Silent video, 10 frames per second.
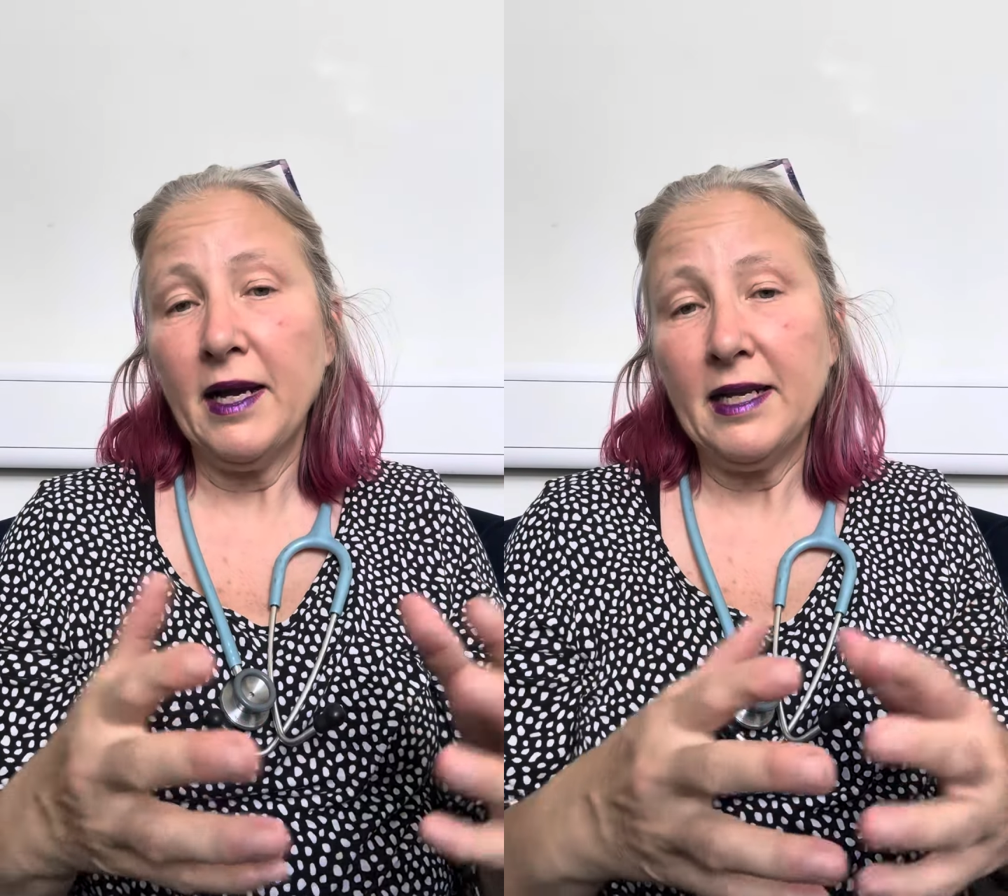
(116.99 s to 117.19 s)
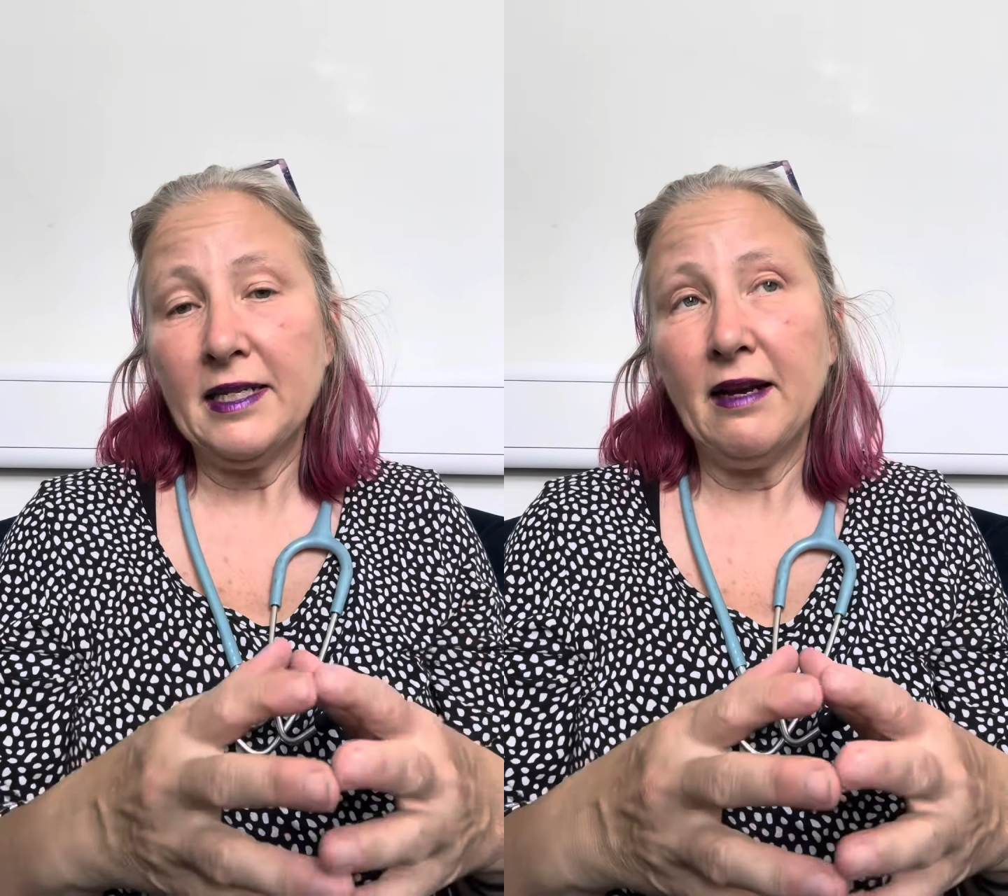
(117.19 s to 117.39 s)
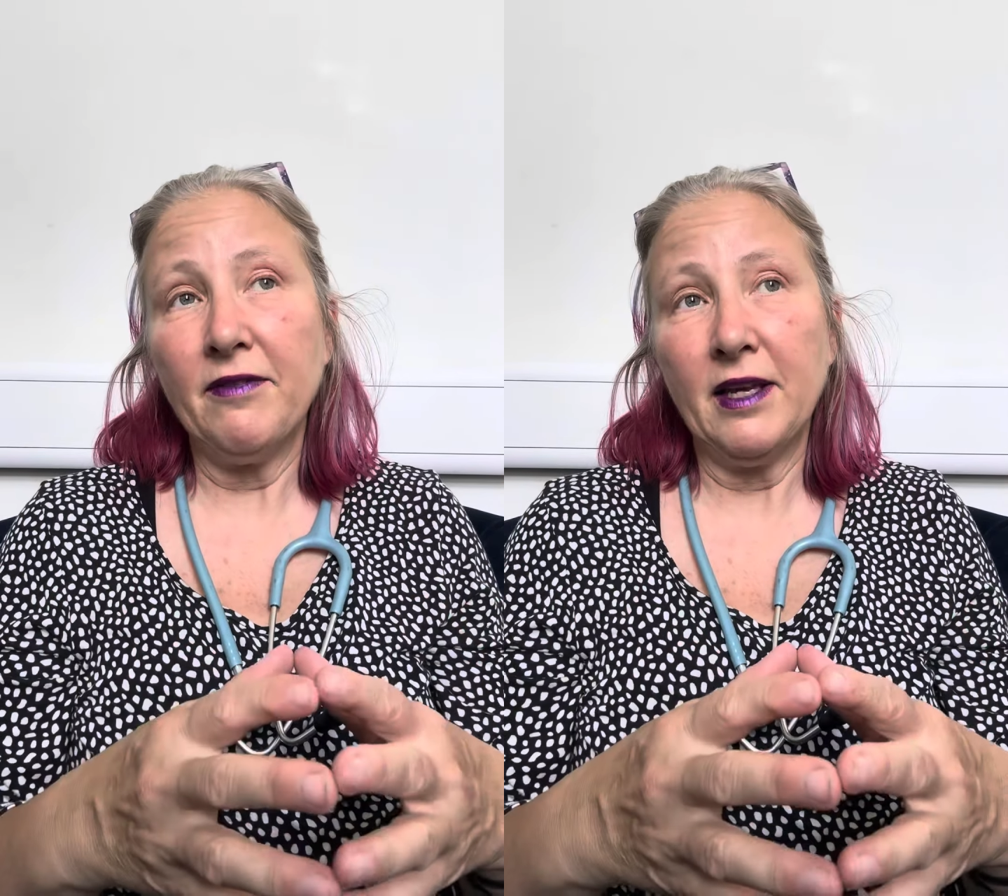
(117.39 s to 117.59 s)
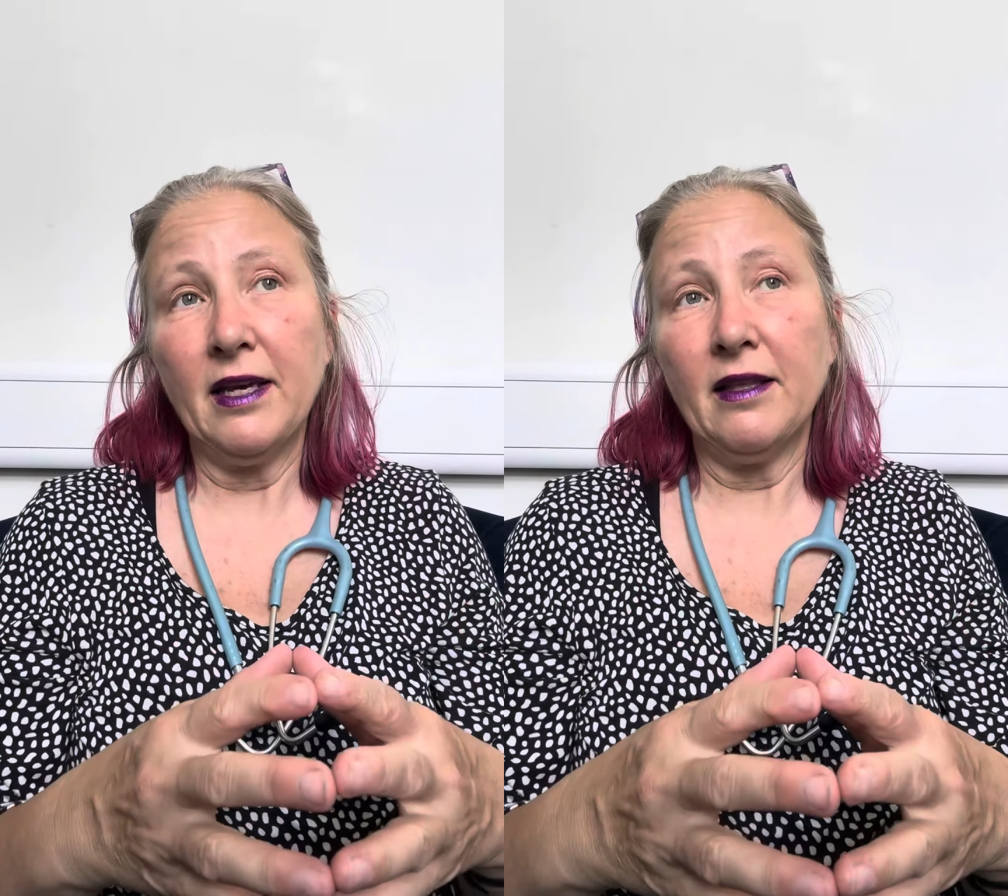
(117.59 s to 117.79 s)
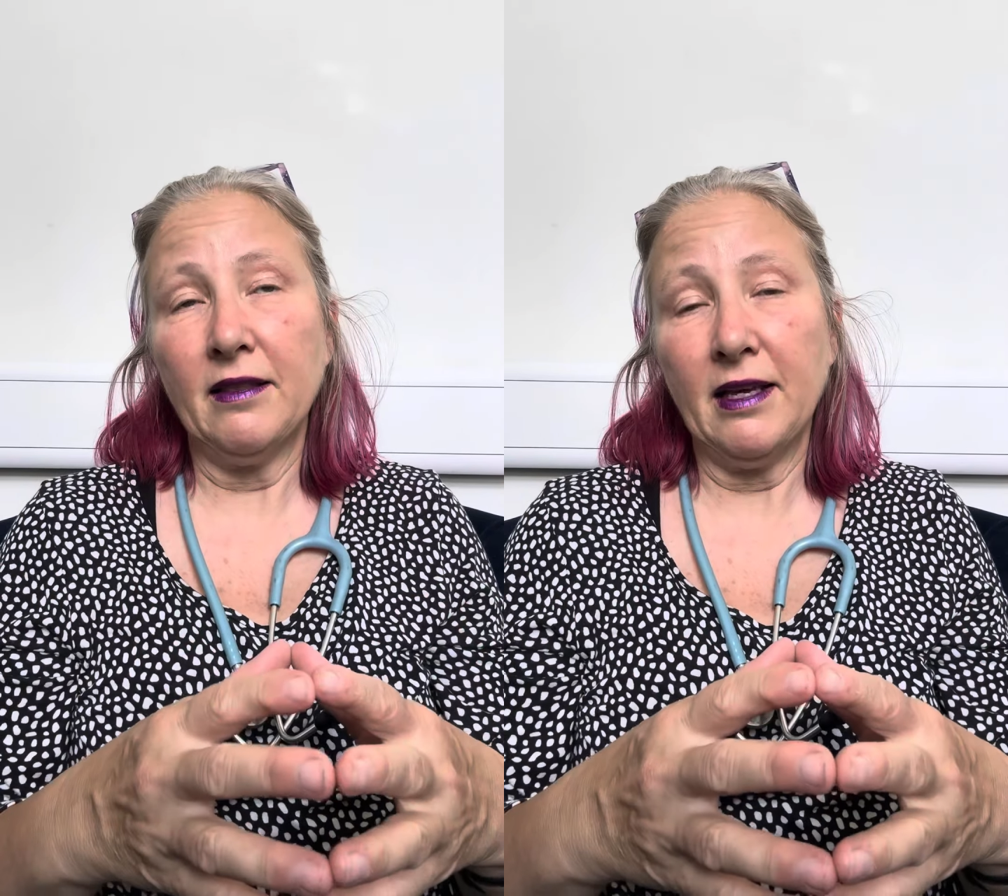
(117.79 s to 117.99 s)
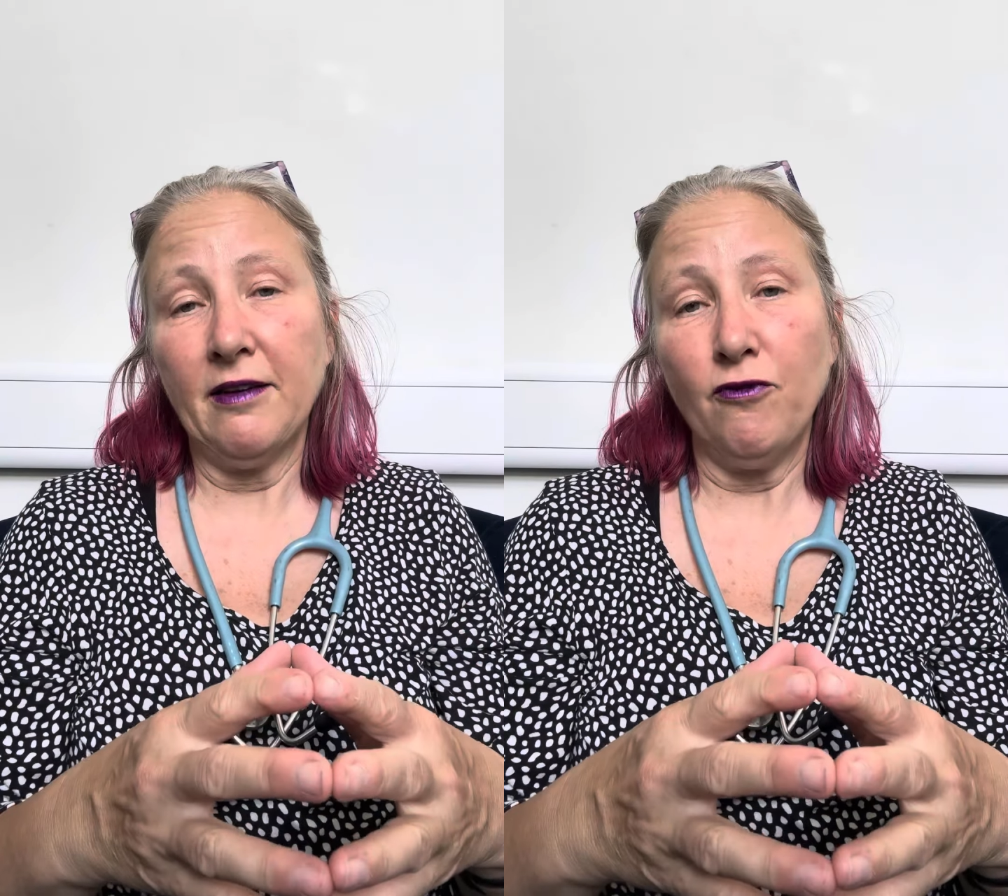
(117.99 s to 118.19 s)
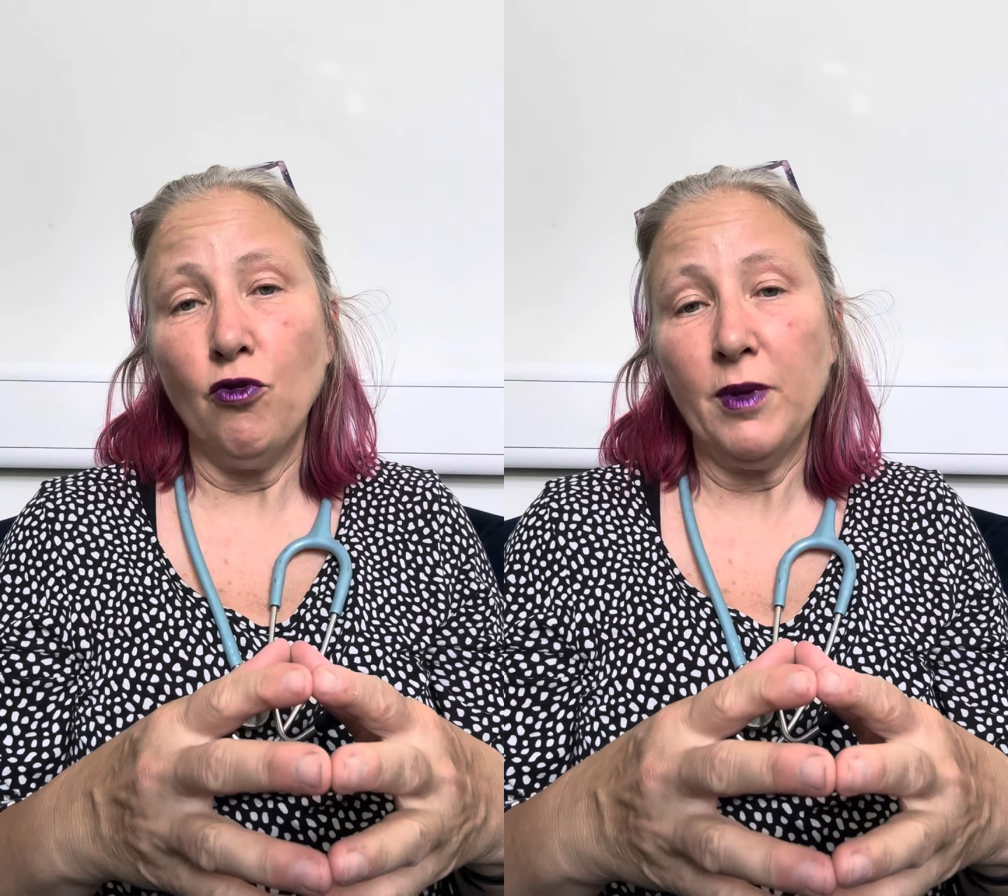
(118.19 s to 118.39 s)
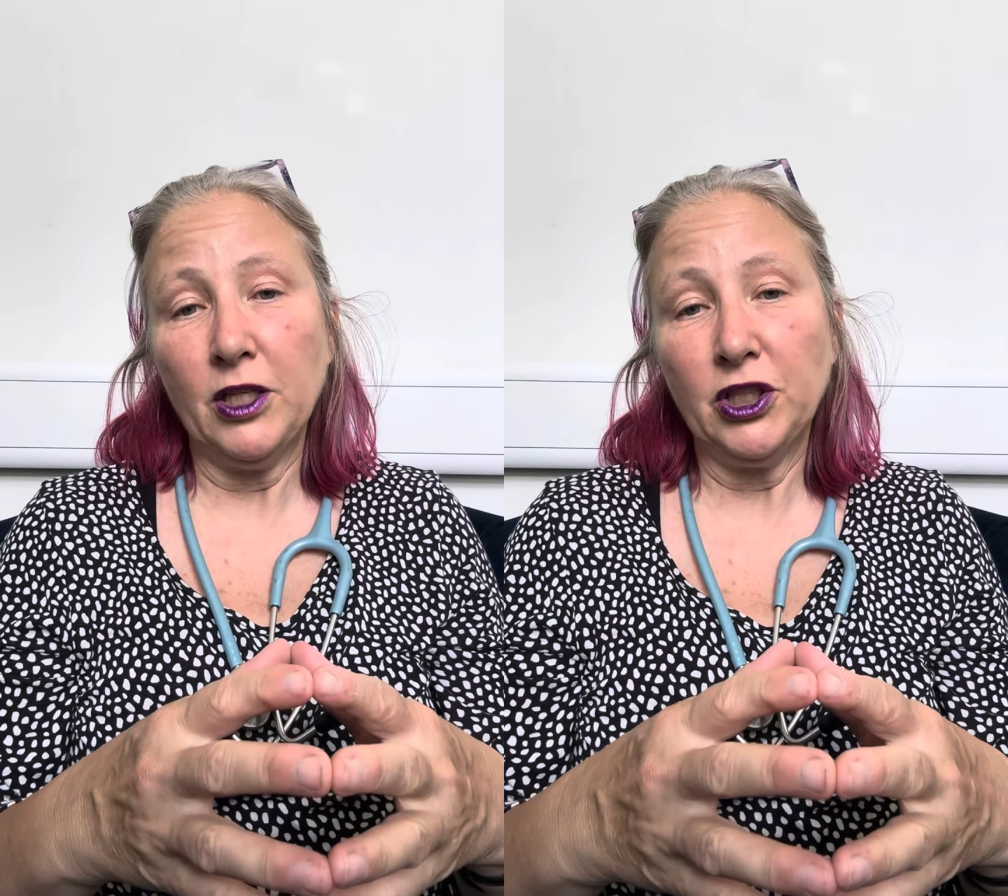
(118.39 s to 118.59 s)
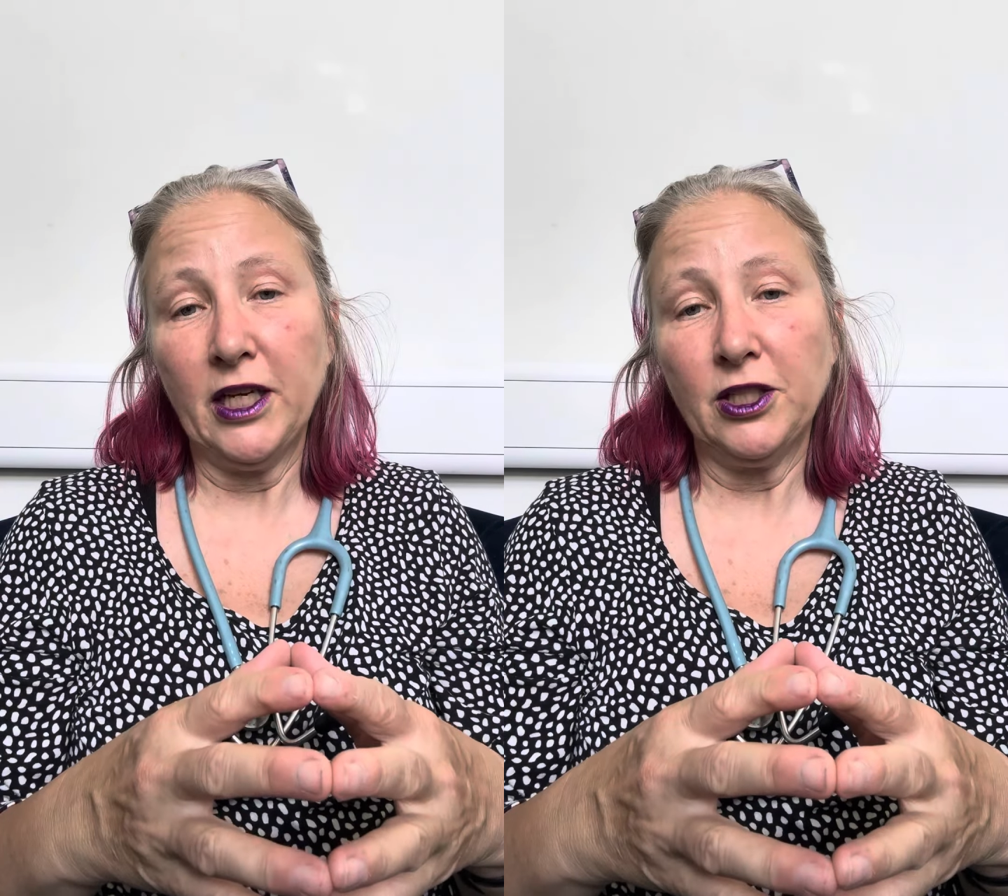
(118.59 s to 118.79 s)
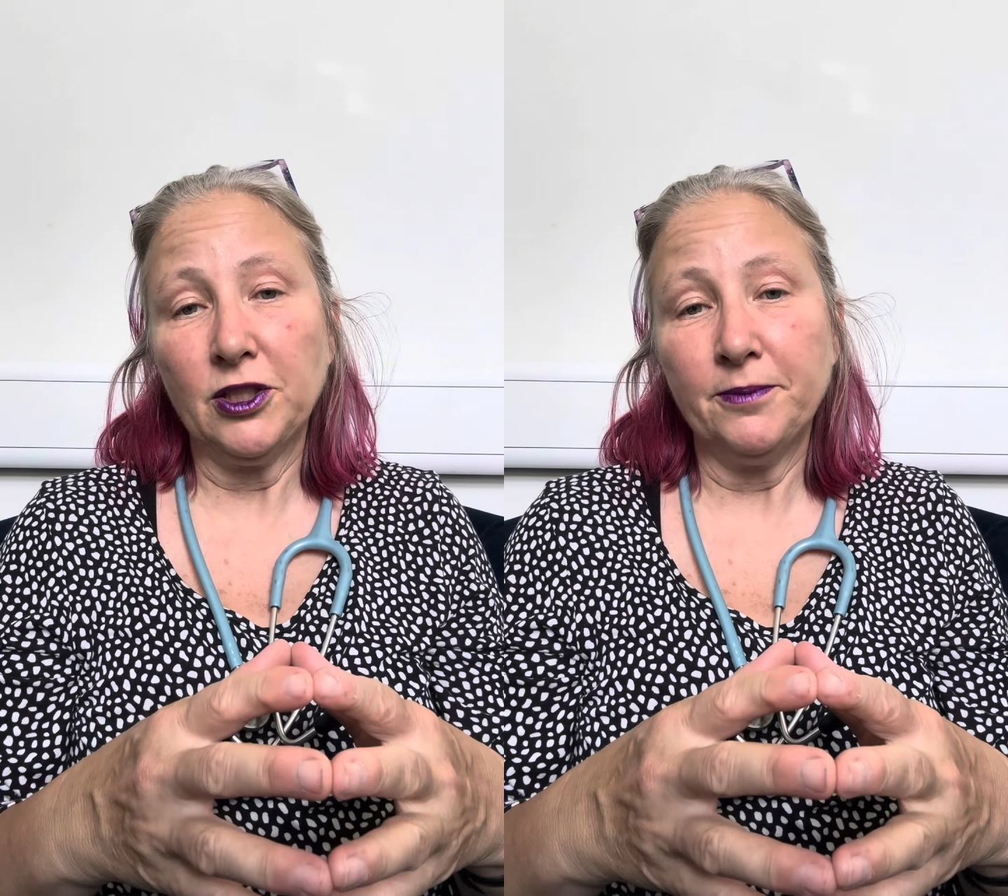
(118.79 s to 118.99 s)
need to have their formula
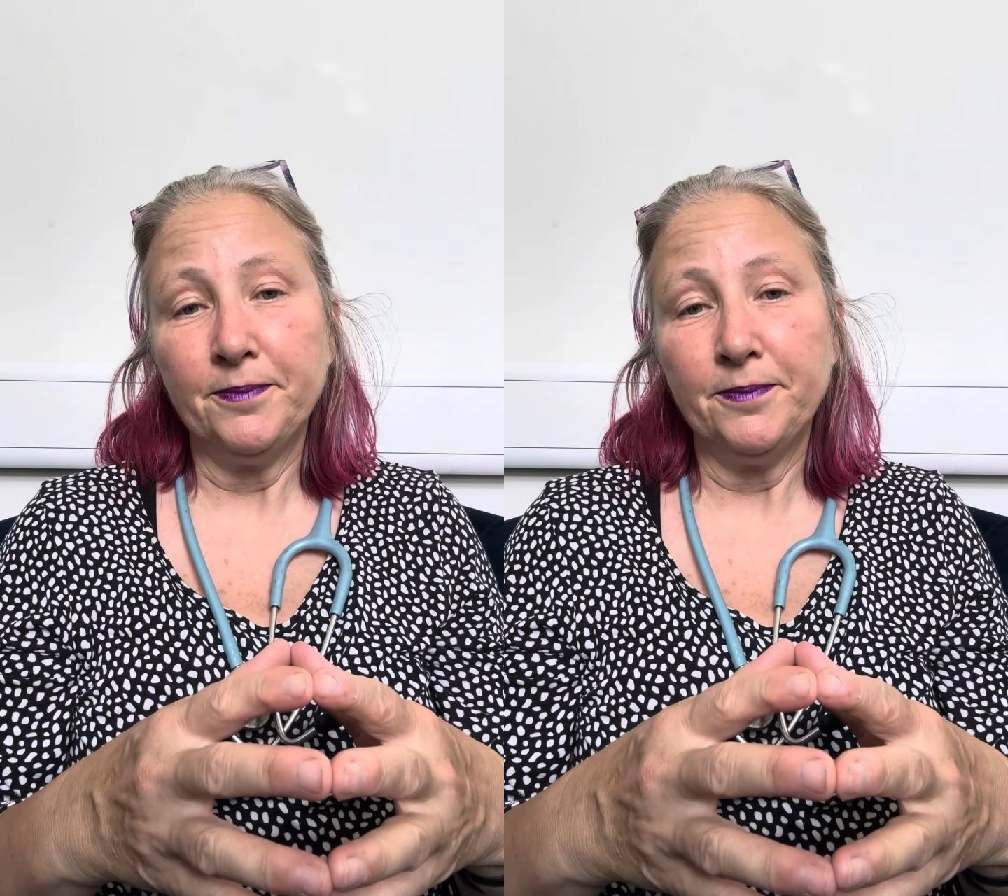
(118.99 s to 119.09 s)
changed.